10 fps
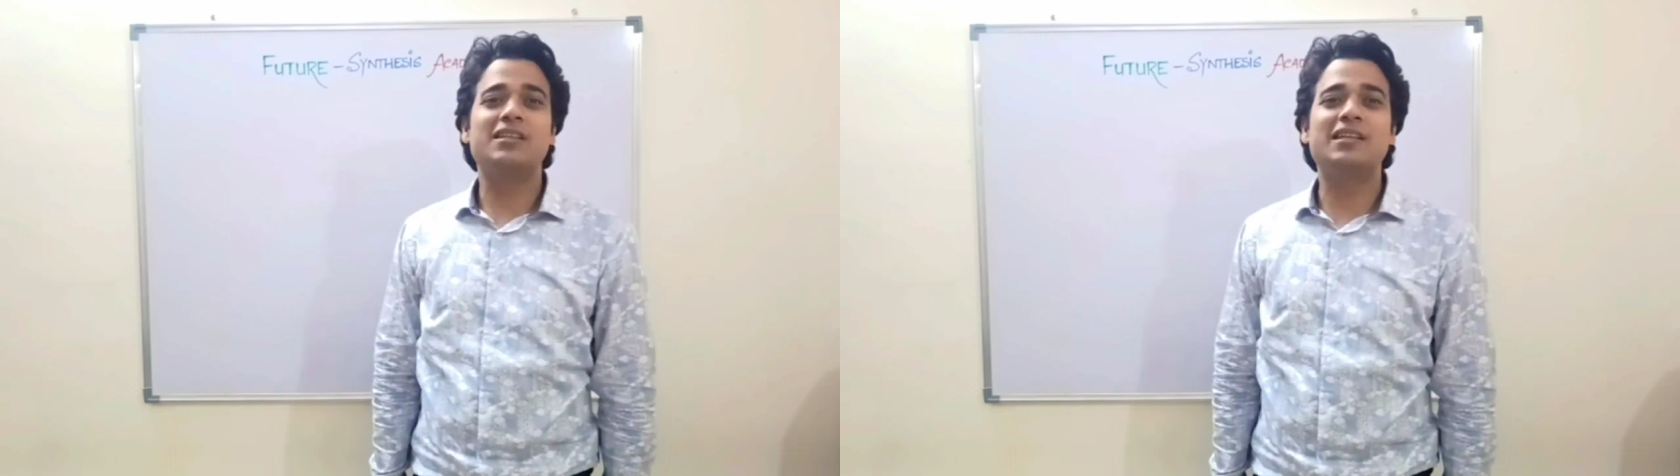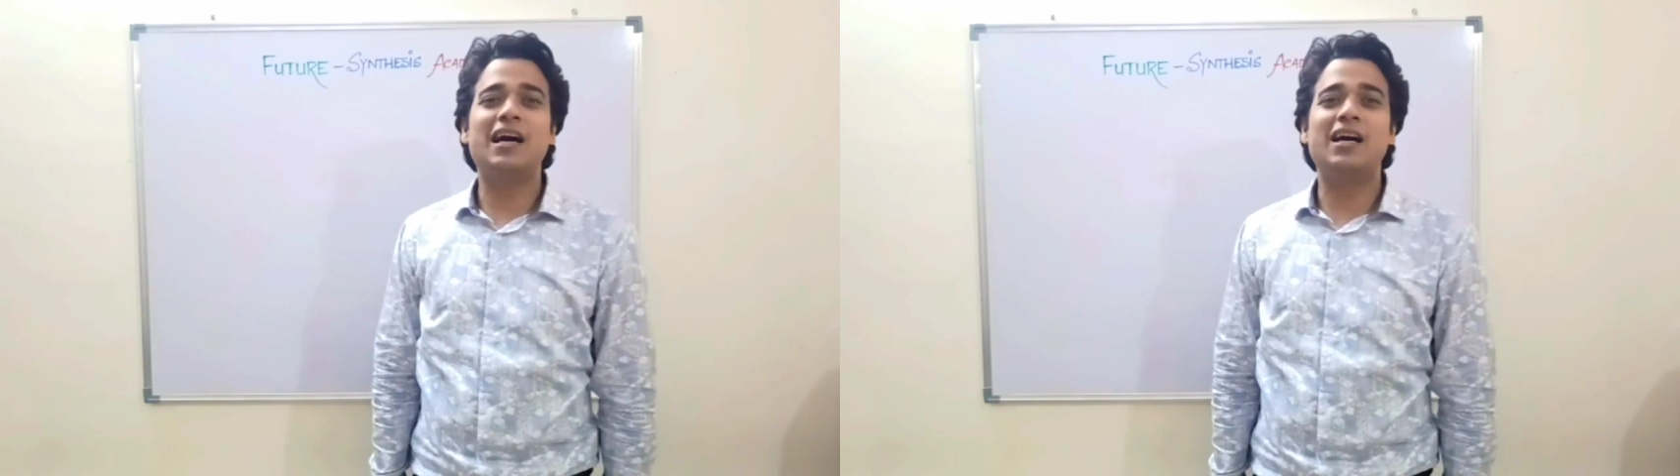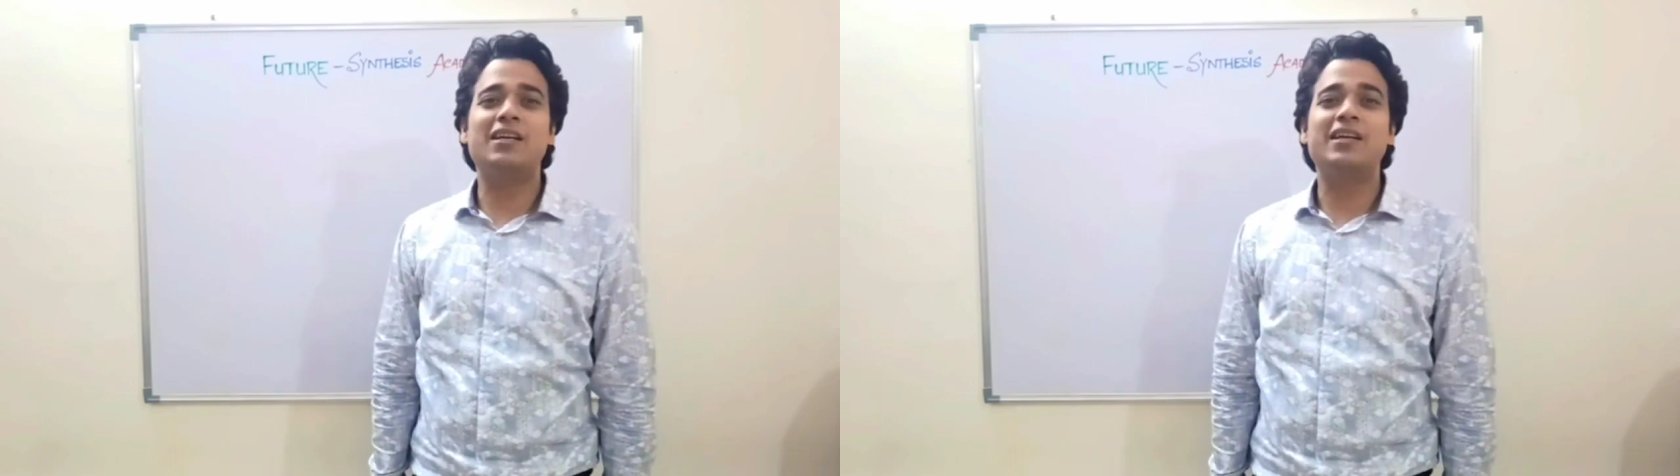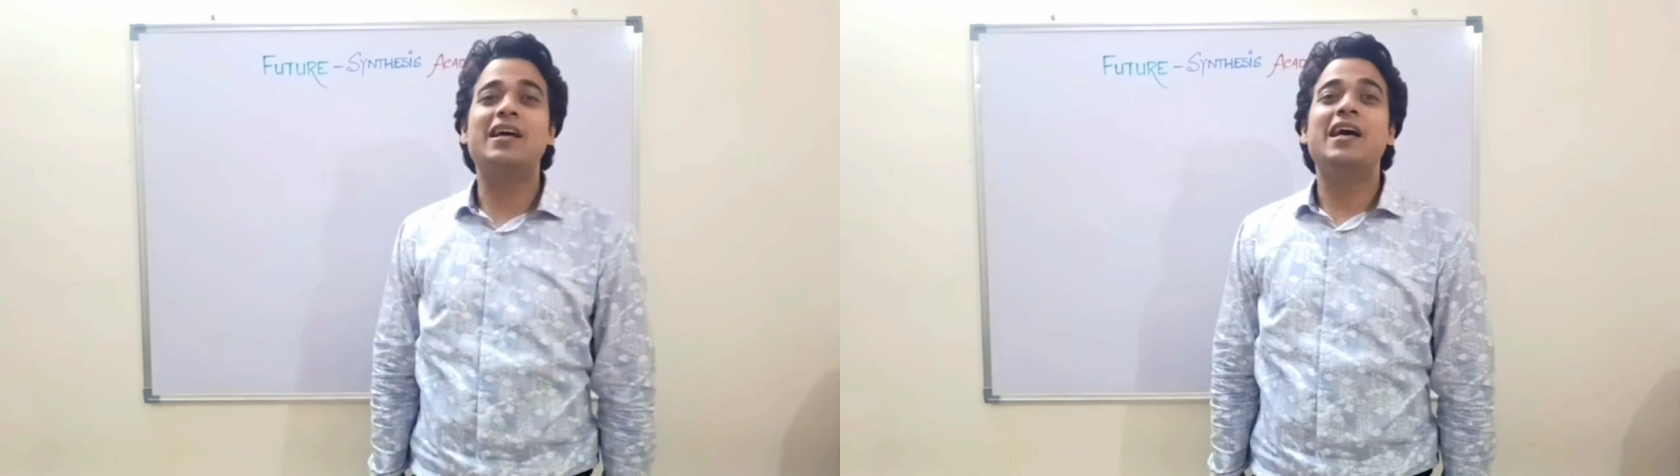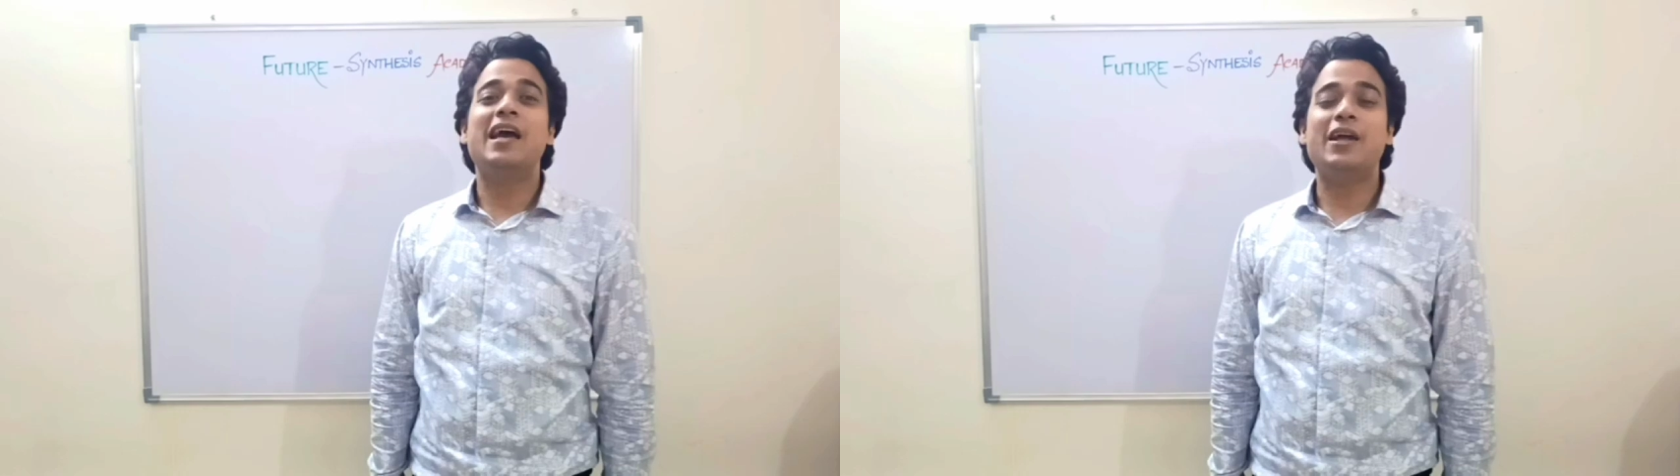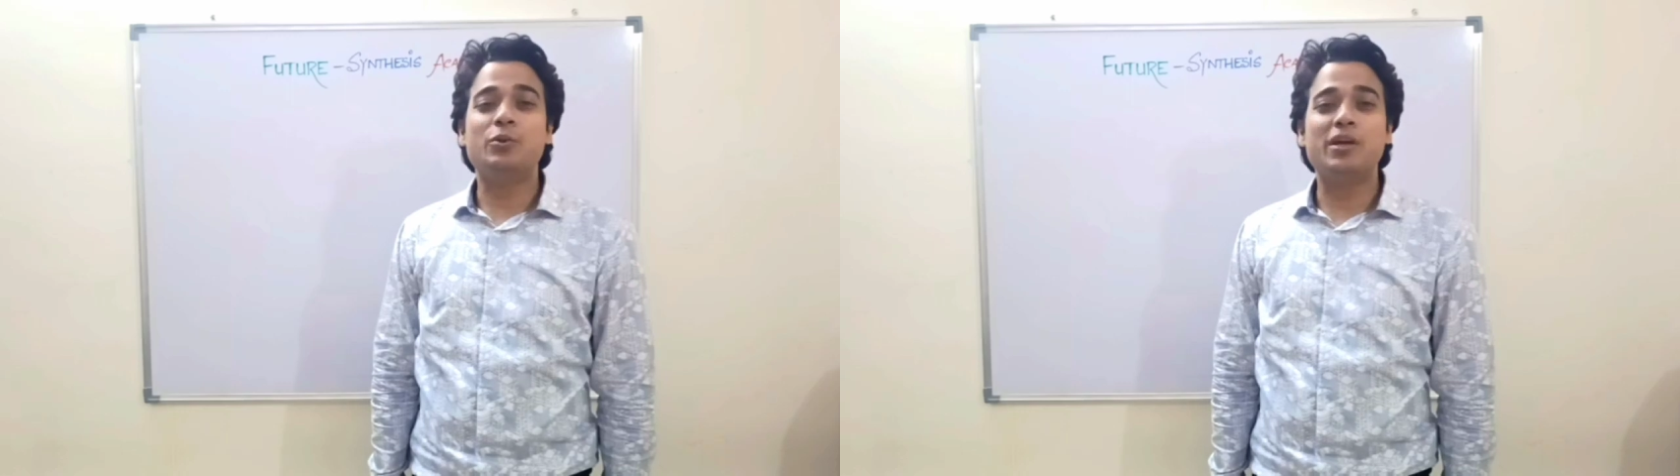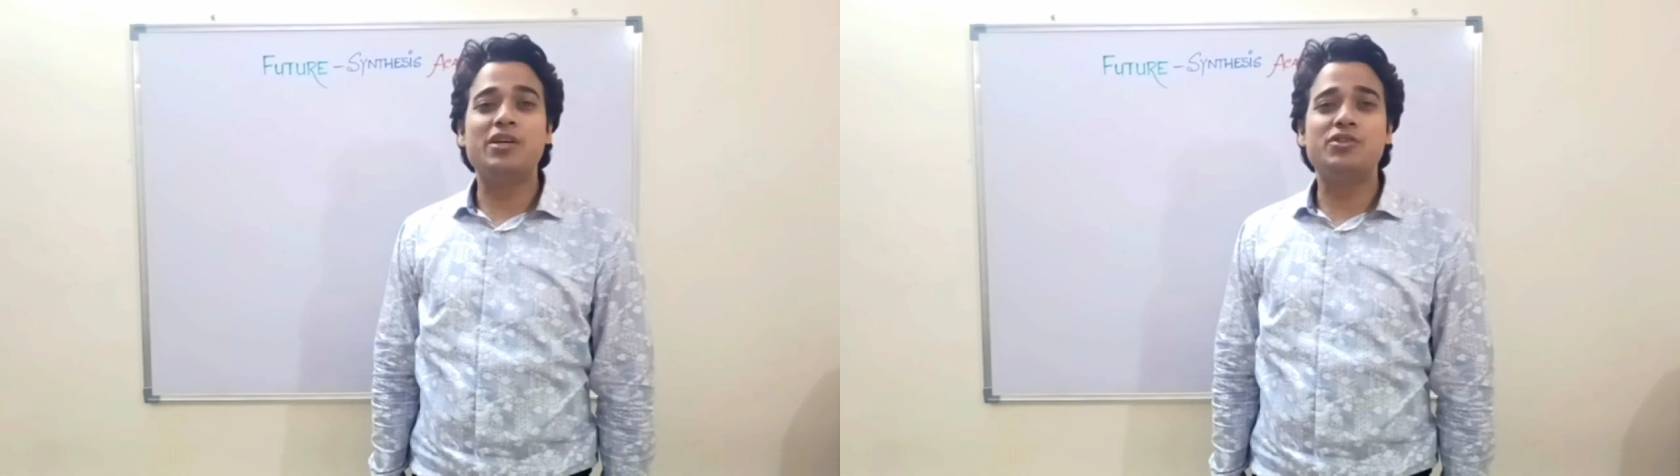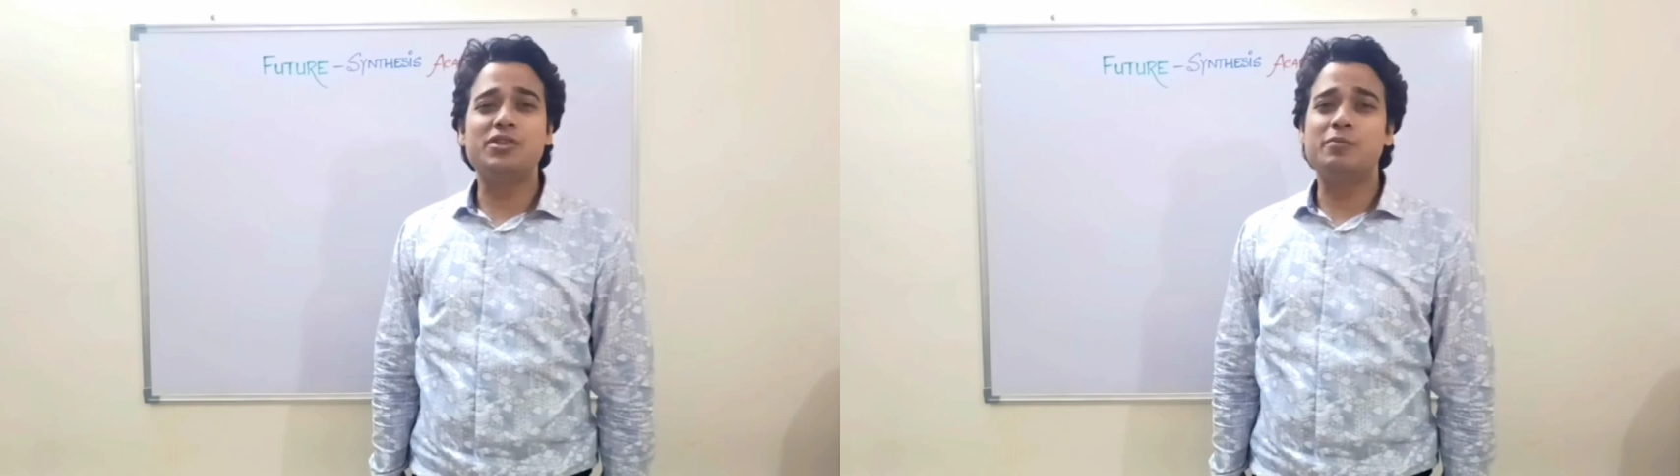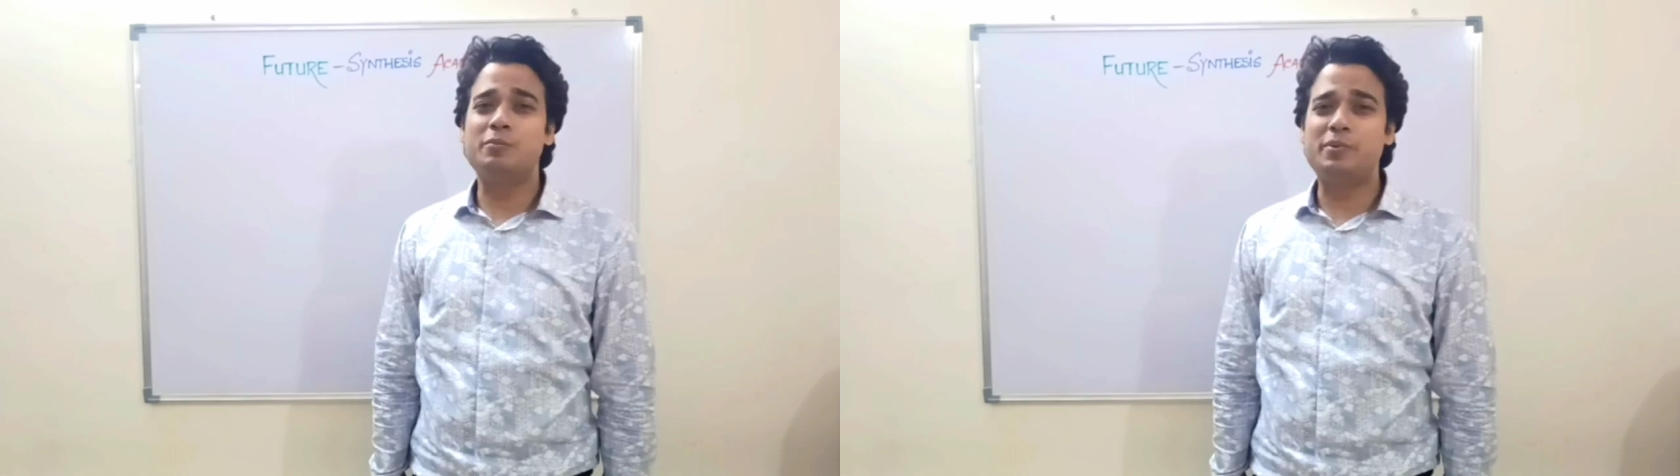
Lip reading: that education